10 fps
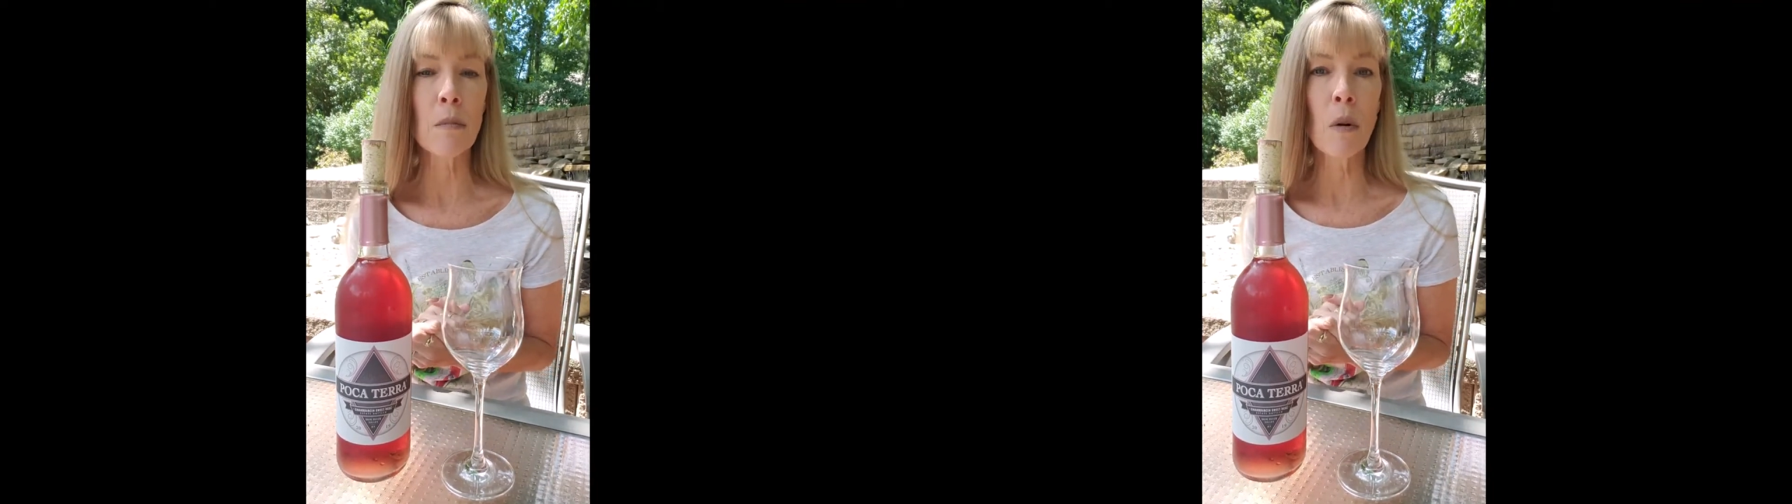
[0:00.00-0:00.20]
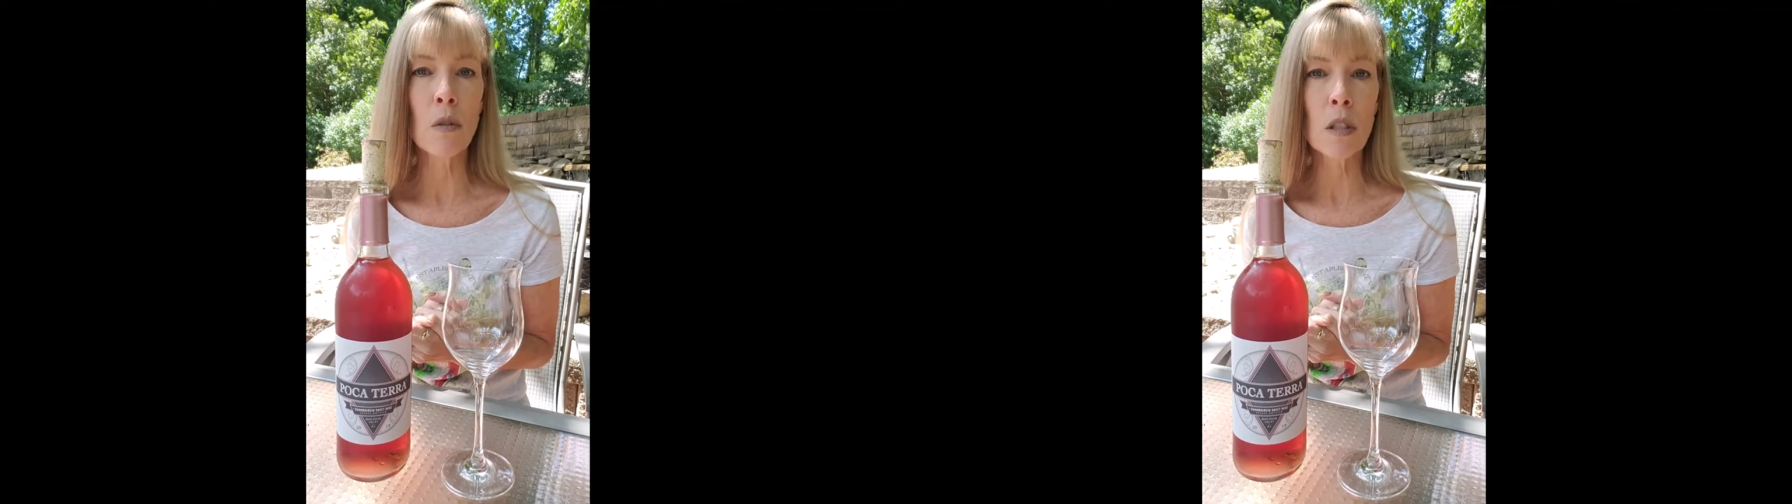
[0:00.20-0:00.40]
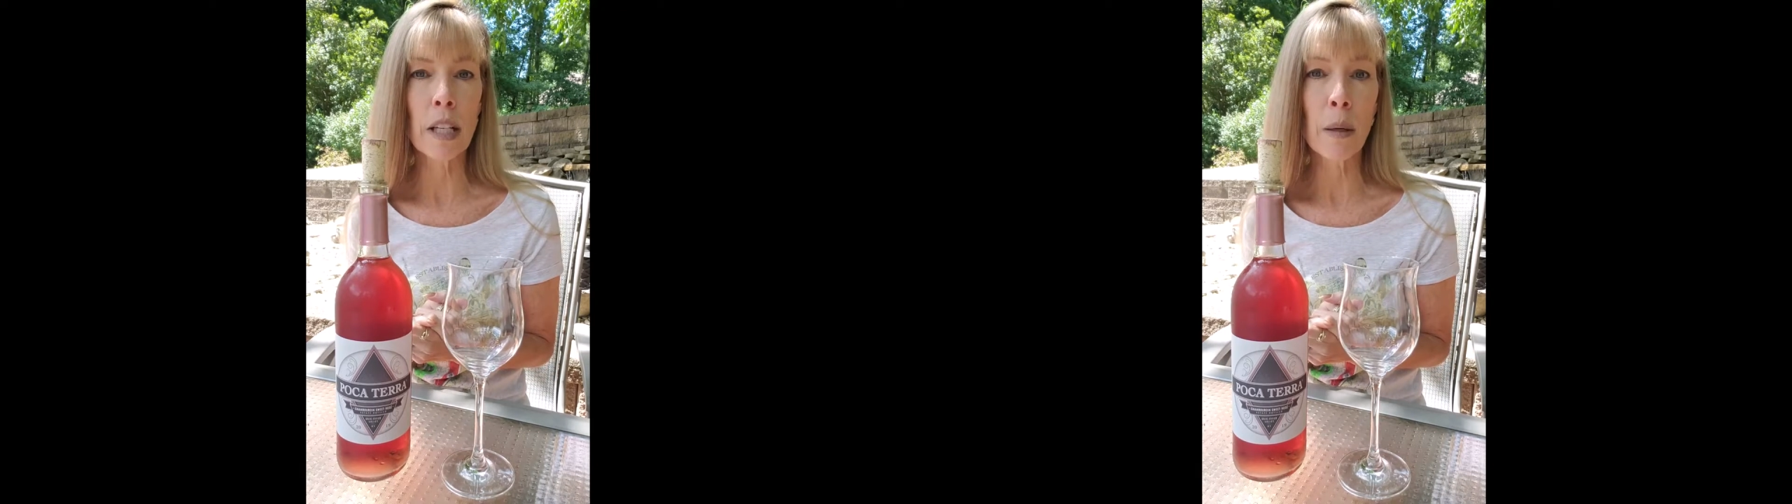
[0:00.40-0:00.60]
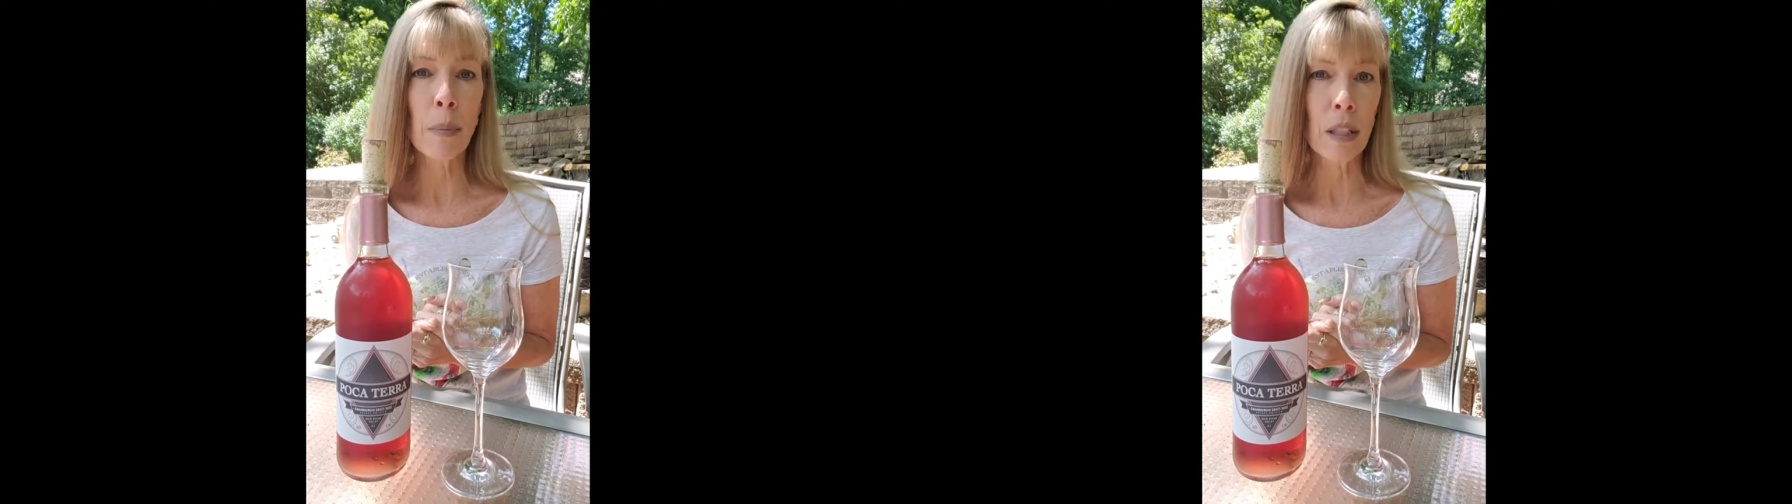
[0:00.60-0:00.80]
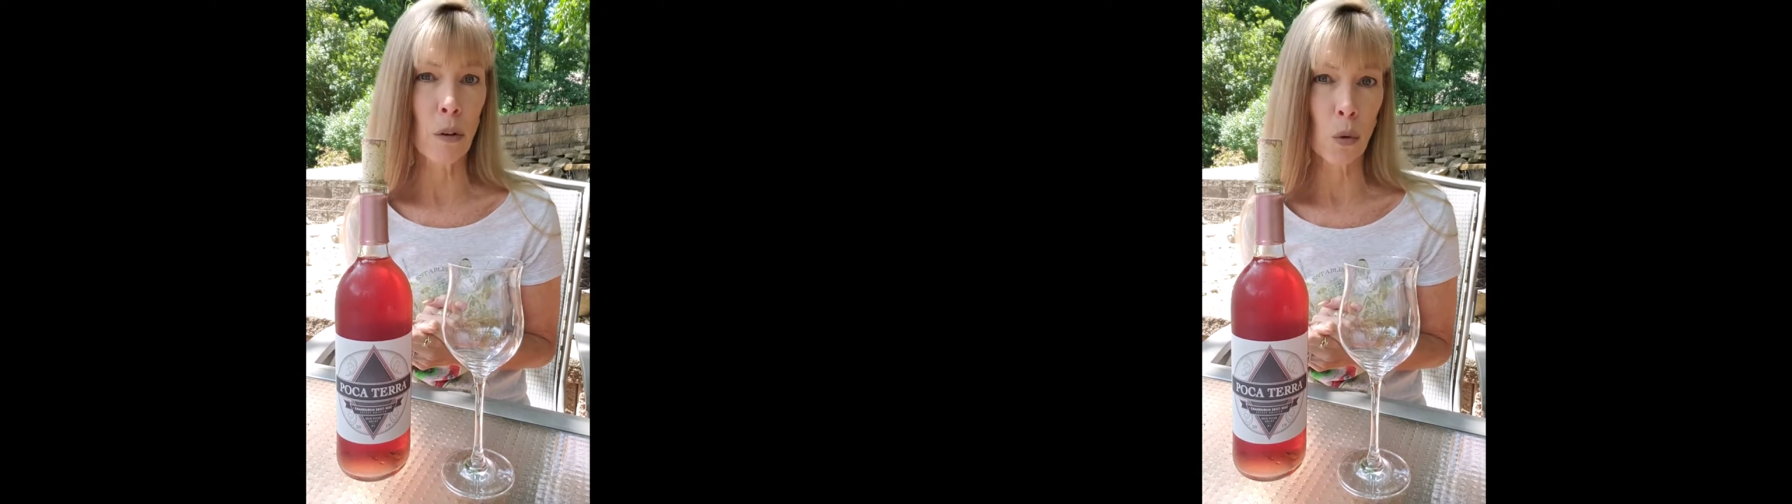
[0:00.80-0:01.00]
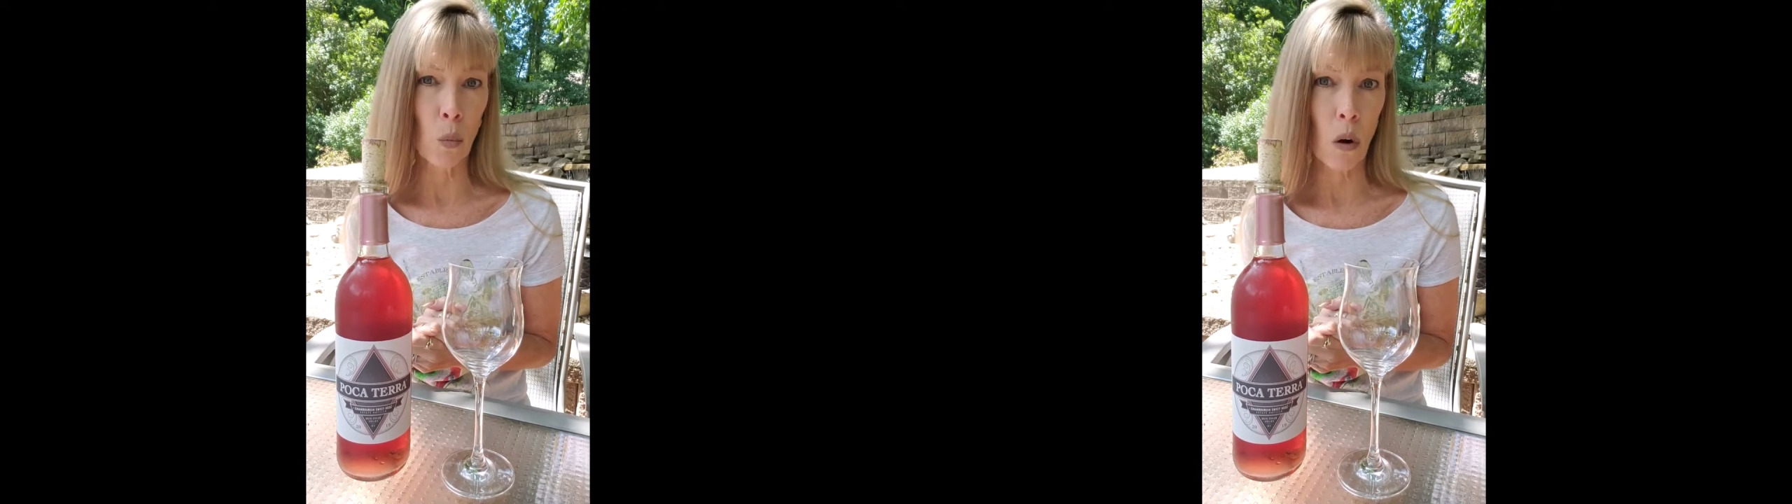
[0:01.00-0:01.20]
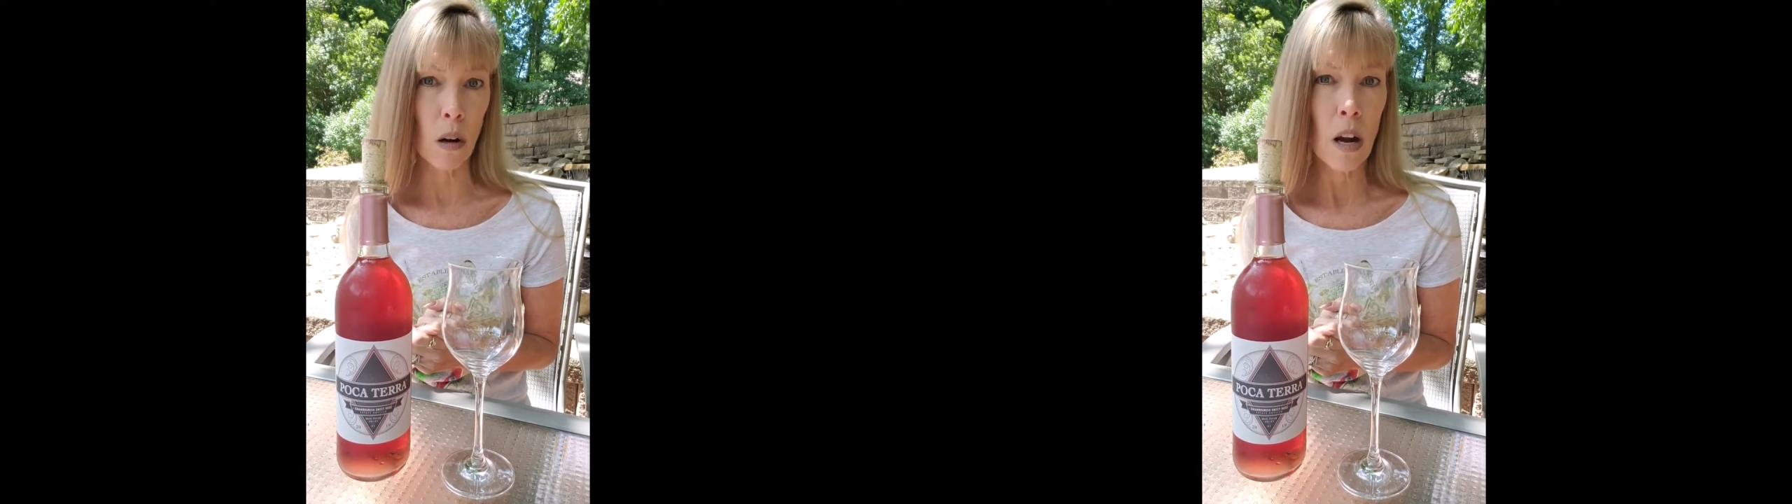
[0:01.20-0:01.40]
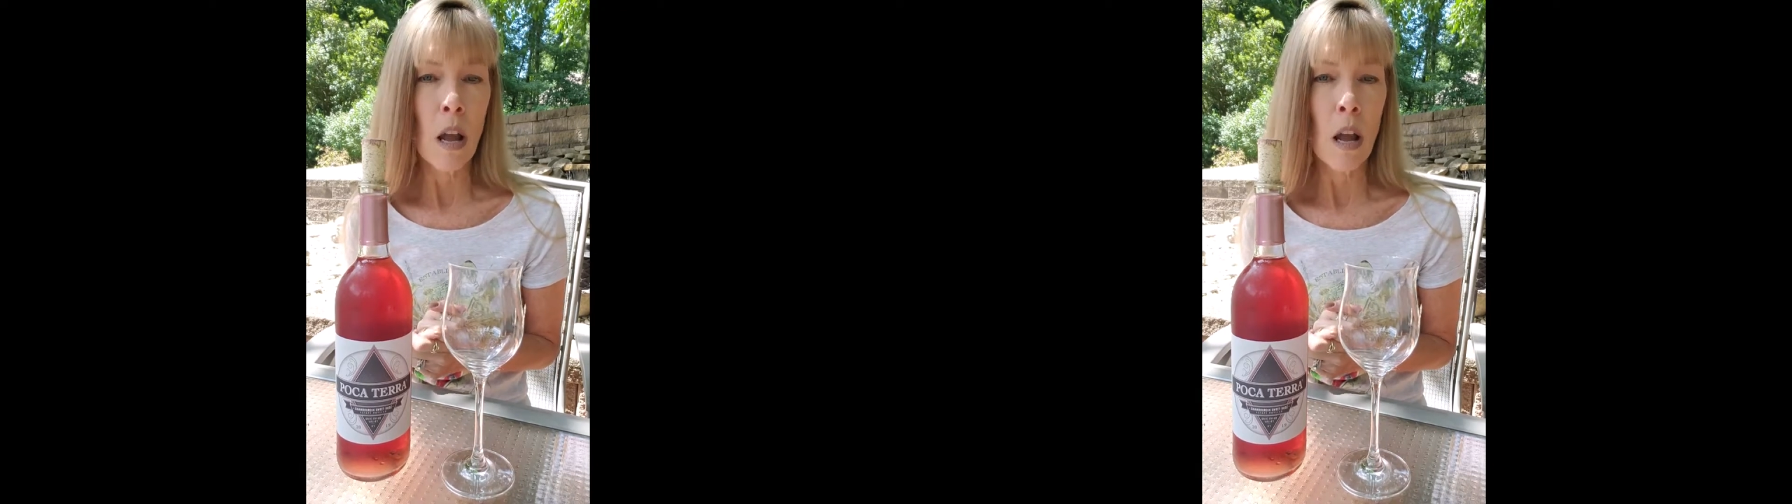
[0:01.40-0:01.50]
most like a Pinot Noir,